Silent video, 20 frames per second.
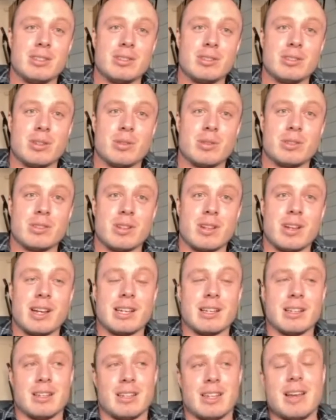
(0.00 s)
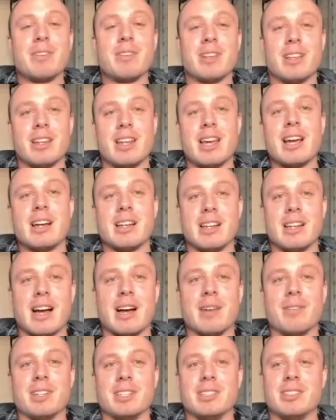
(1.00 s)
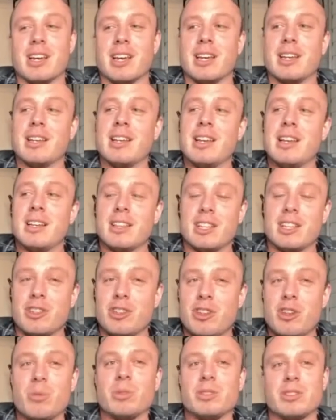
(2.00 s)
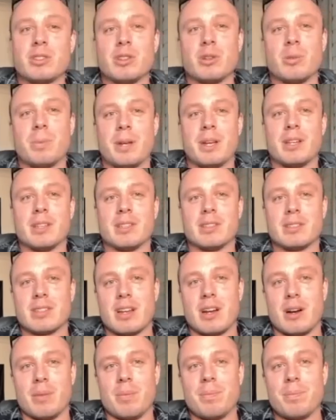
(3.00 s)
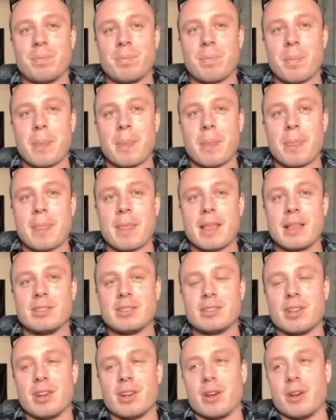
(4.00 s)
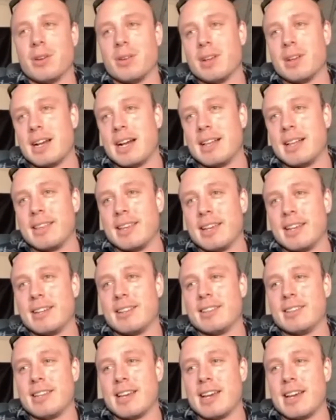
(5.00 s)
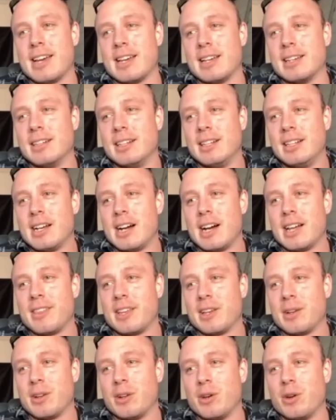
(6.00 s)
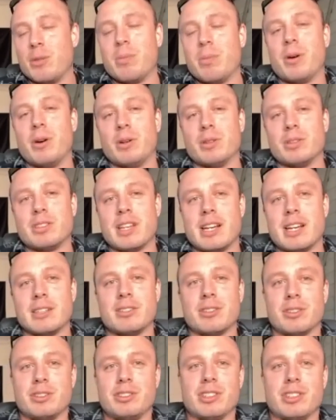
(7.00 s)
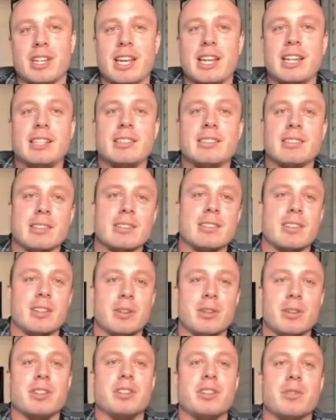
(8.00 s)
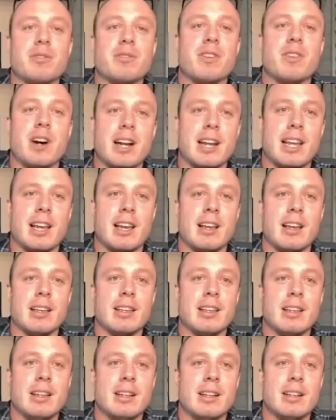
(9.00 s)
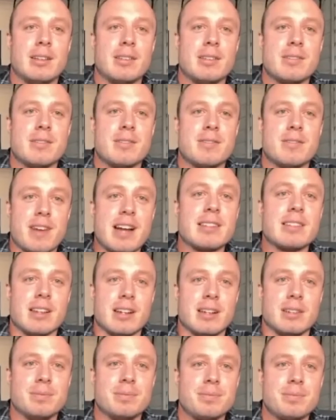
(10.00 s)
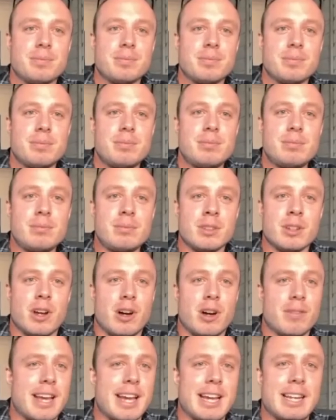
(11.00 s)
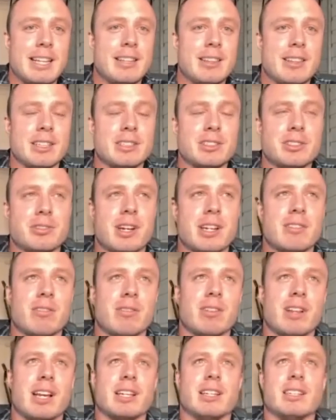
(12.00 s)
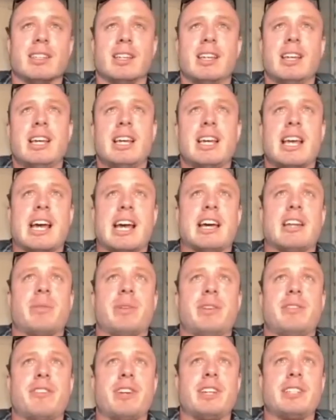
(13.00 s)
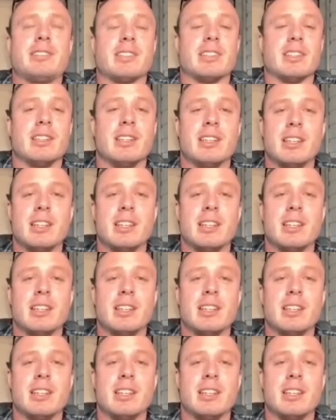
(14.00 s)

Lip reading: So it's like, level it out, RVJ, and you would still be at the top. So at the end of the day, I think it all boils down to genetics is still the defining factor of anything strength related. How do we fix it?